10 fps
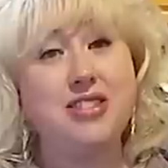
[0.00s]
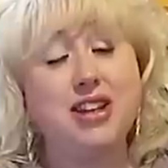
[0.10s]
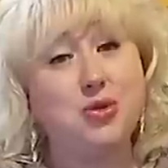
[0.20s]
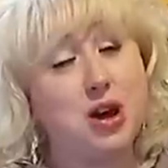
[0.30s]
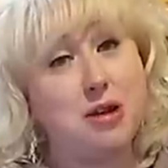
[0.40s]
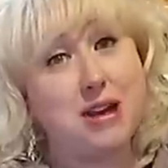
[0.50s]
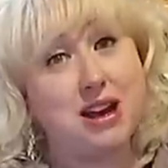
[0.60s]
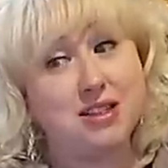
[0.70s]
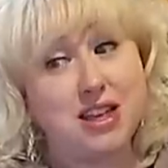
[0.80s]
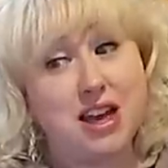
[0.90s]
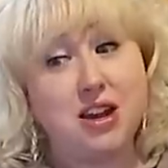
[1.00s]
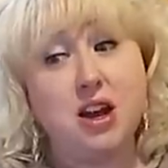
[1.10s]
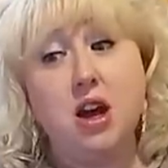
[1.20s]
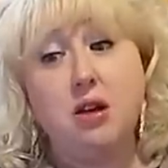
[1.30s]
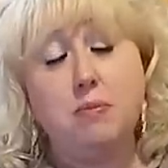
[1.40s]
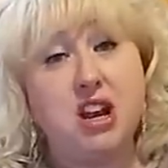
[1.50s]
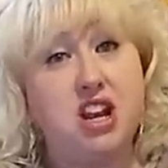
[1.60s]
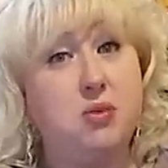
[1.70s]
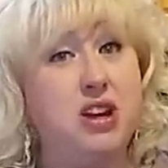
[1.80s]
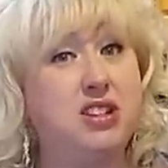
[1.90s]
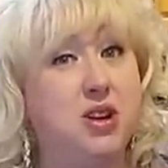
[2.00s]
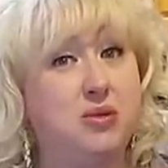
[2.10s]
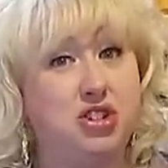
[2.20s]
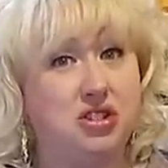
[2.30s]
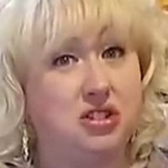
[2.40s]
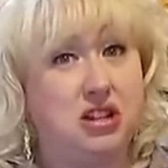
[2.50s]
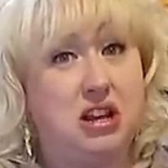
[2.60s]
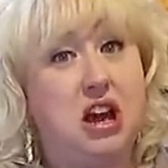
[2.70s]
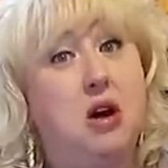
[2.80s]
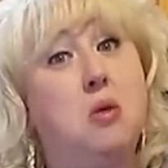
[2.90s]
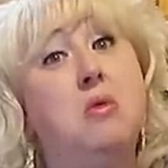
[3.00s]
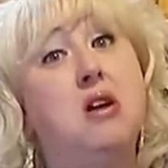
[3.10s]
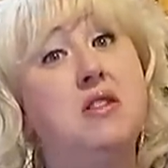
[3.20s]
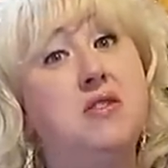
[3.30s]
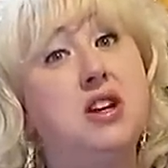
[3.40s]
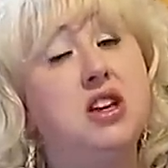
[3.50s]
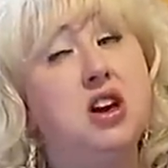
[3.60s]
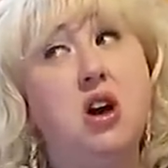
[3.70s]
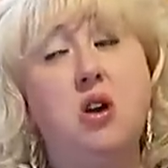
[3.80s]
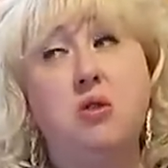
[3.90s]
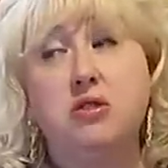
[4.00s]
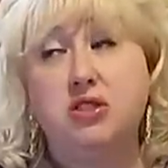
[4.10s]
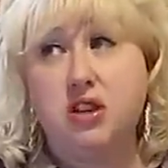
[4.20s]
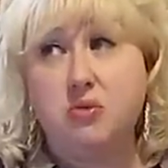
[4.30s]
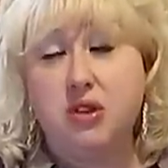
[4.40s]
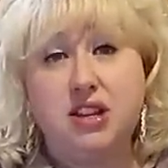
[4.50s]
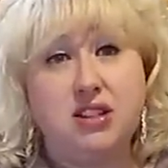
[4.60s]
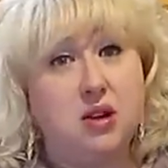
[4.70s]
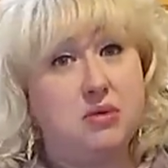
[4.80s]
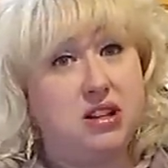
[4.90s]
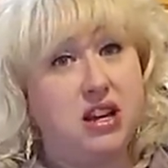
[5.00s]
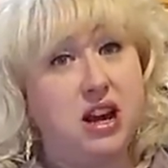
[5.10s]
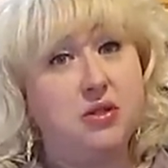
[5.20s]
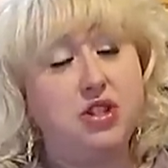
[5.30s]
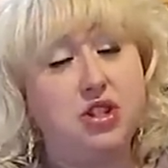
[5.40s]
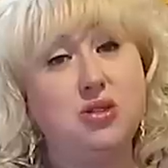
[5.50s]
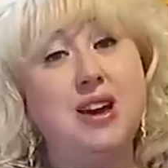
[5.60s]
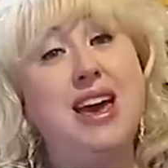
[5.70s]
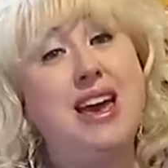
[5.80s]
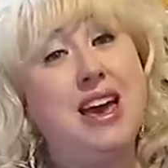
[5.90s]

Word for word: That's why back then, many weeks I would just get out one video or some weeks I would get out two.